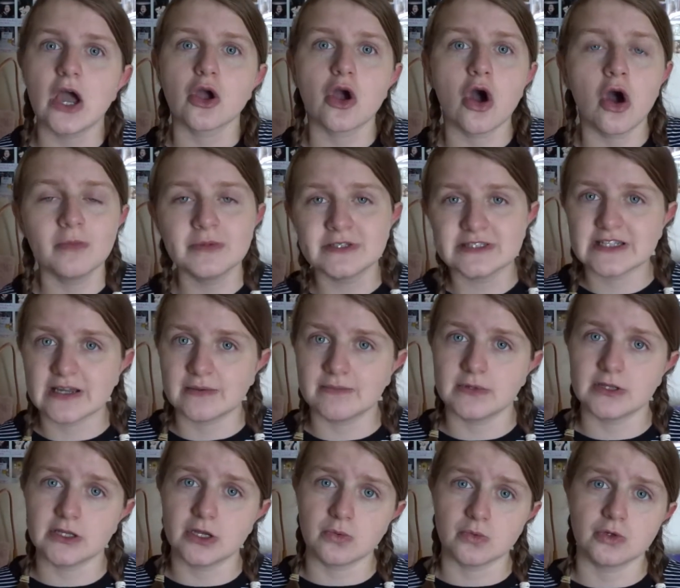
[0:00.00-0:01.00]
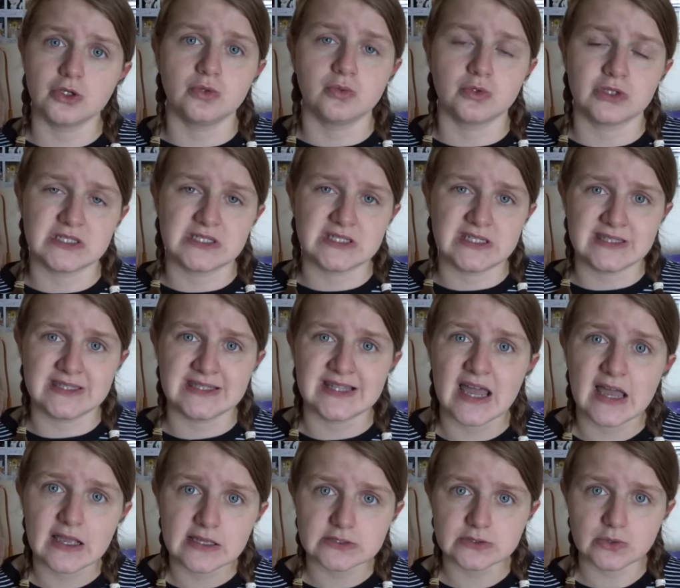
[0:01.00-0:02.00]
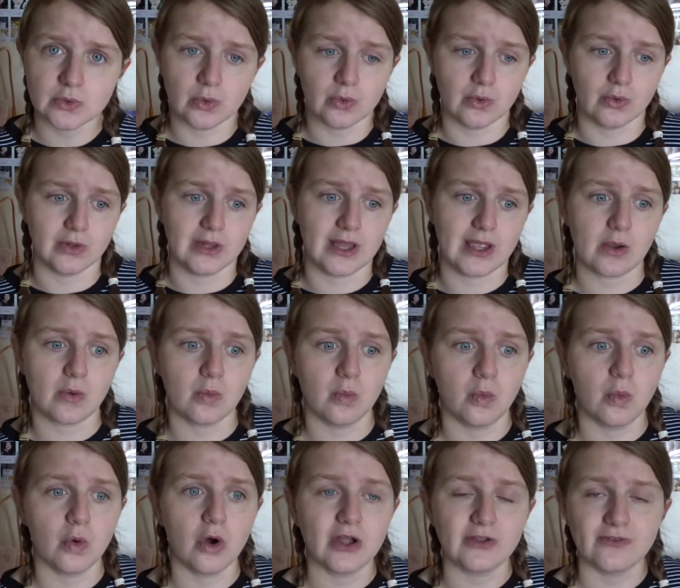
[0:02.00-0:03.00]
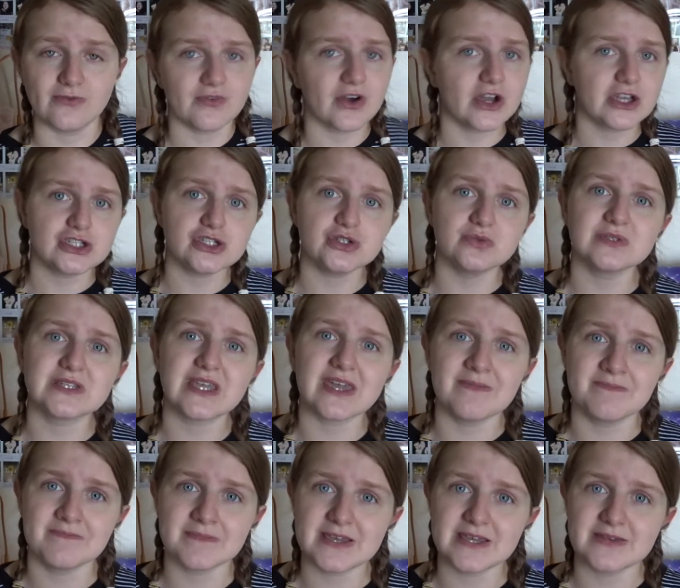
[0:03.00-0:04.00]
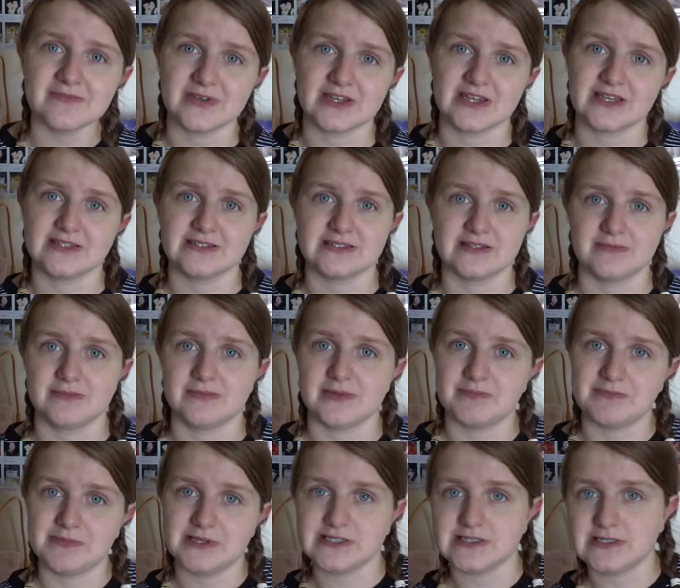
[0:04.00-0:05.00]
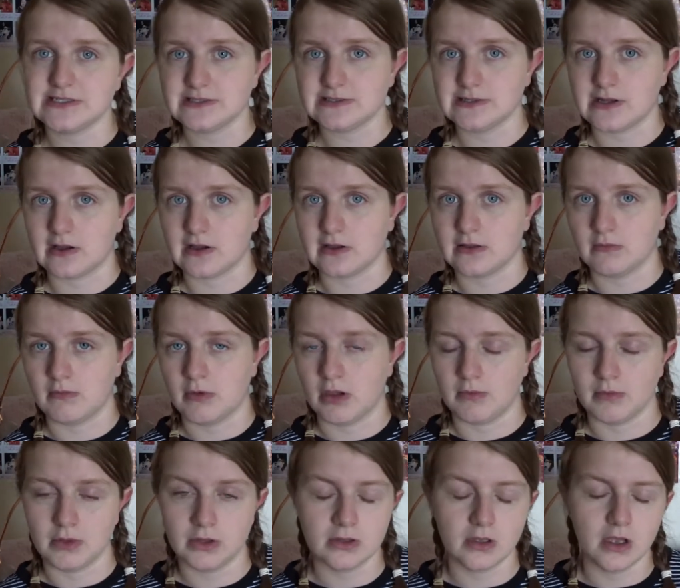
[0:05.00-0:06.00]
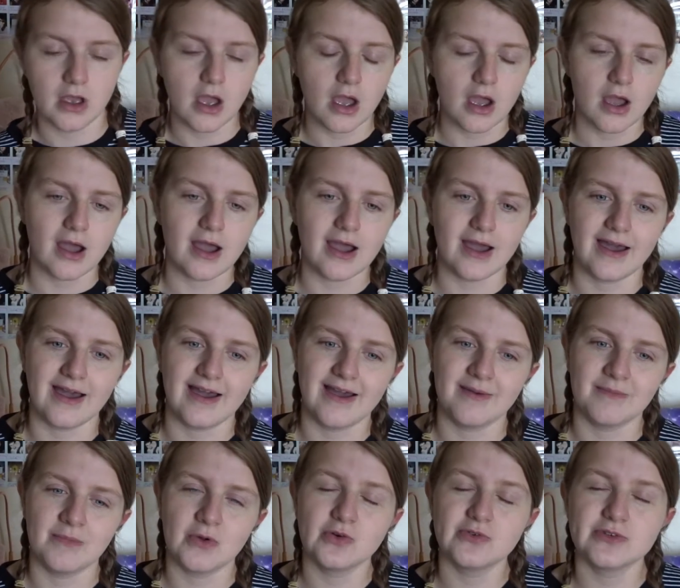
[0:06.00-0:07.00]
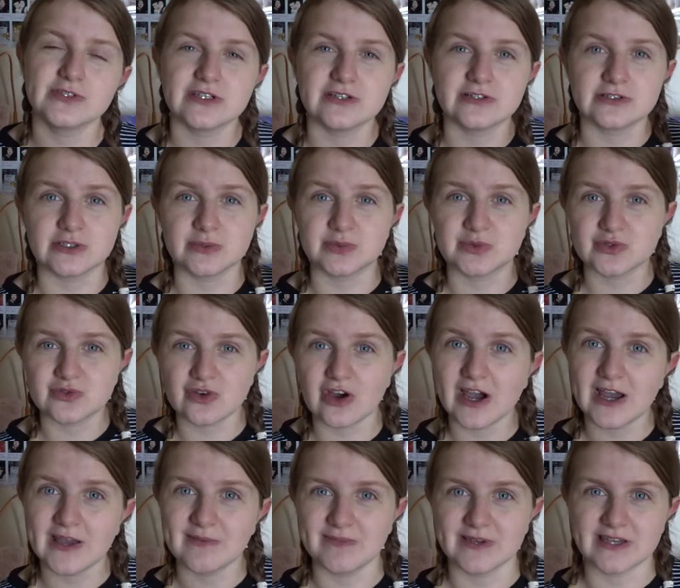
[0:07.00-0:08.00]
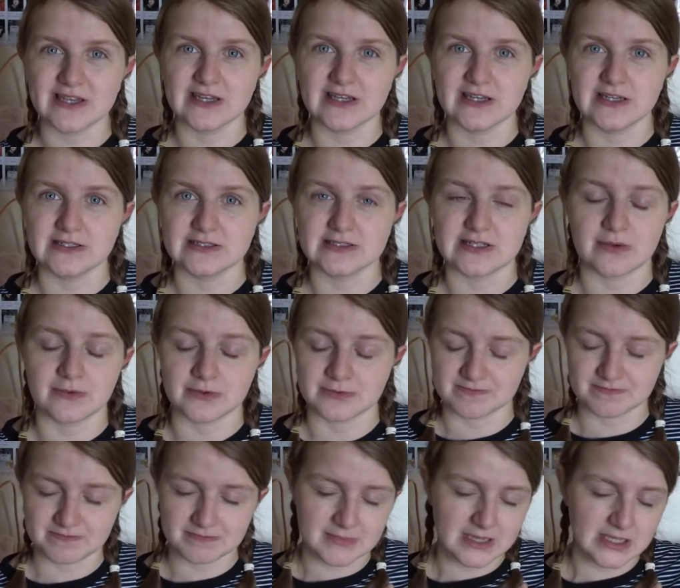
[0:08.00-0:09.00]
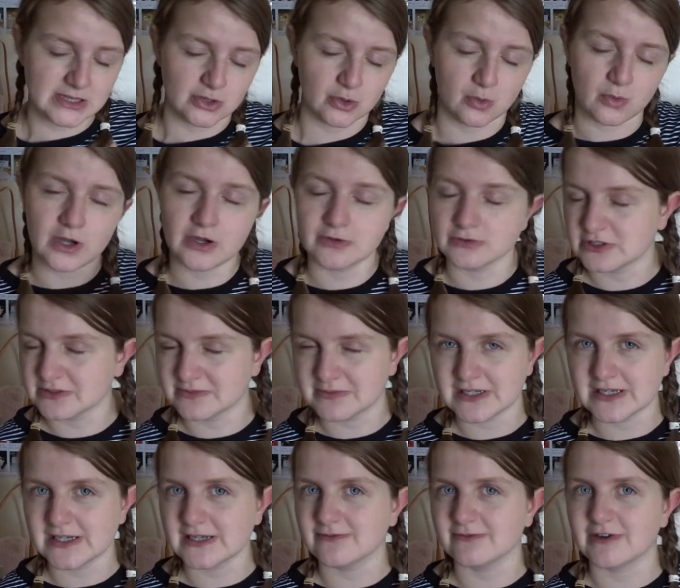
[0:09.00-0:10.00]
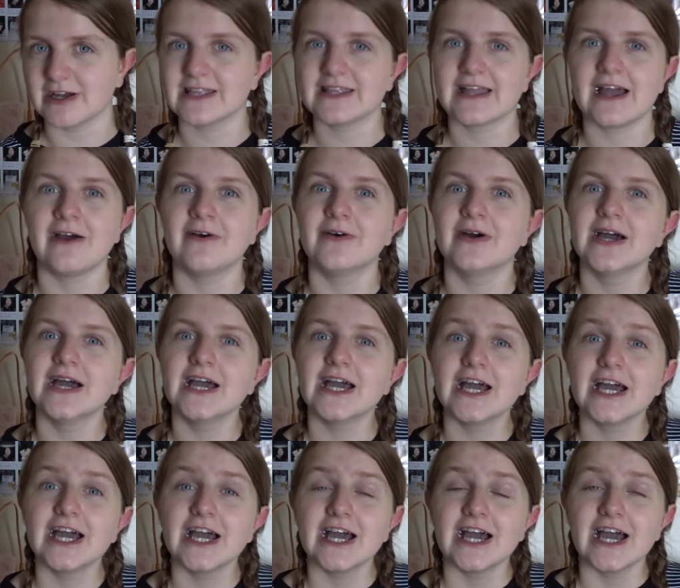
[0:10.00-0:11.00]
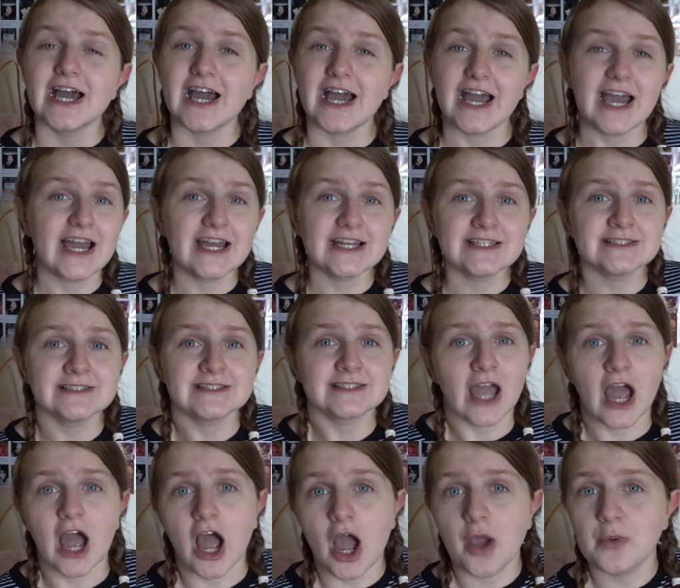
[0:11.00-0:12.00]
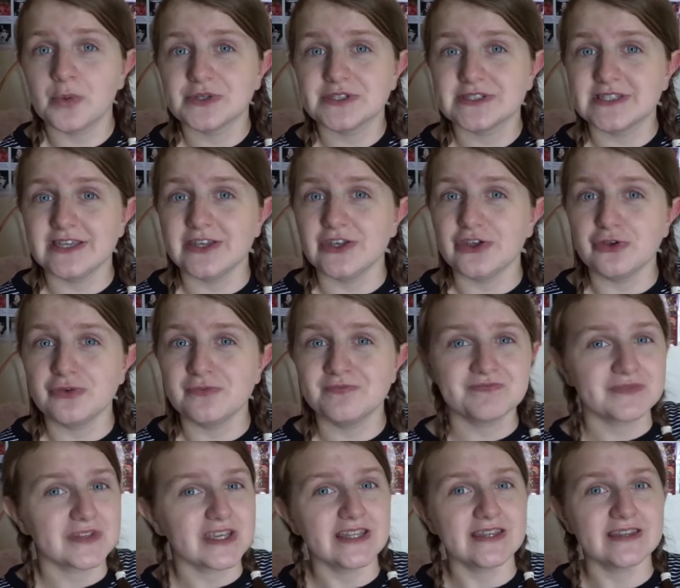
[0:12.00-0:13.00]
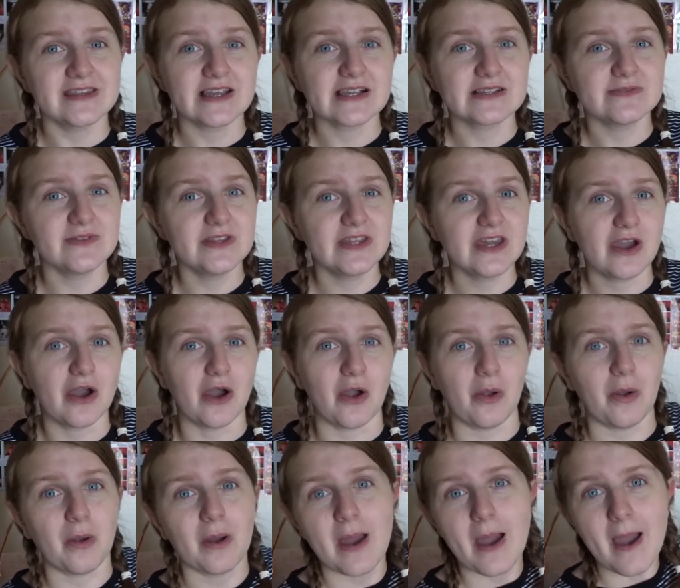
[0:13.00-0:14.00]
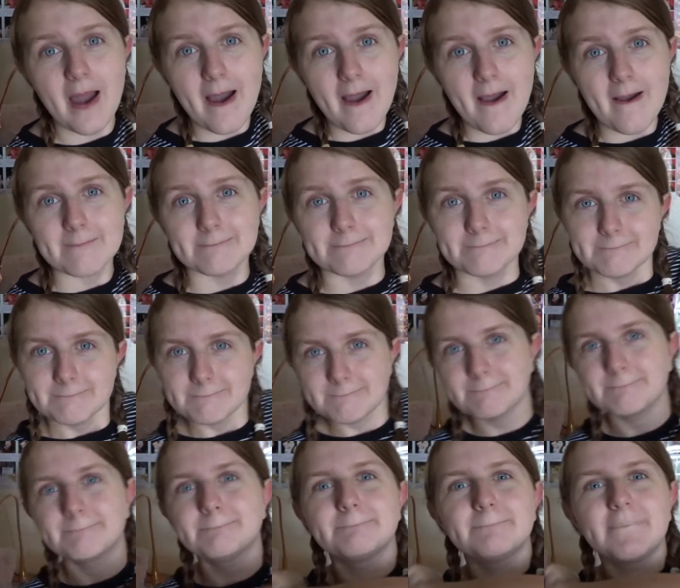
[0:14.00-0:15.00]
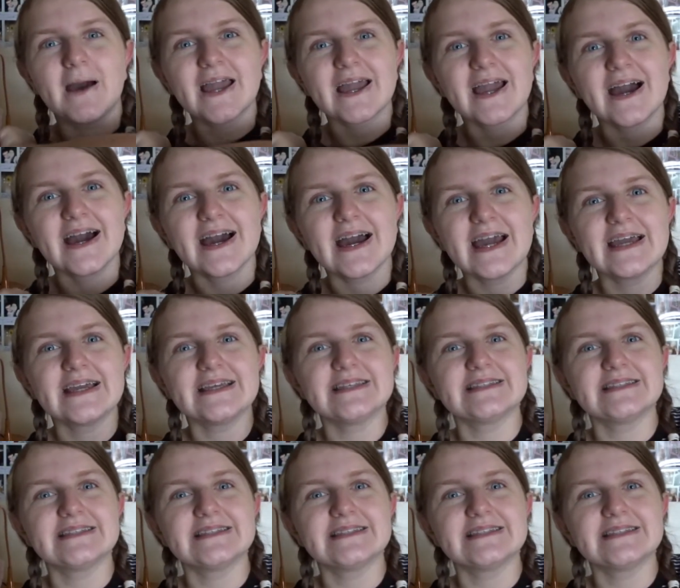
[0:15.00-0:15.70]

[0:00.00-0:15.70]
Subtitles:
Comment down below what you want to see next, or like what advice you would give me, because I'm a bit stuck at the moment. Also subscribe, because that would mean the world to me right now. And I will see you in the next video. Bye, guys.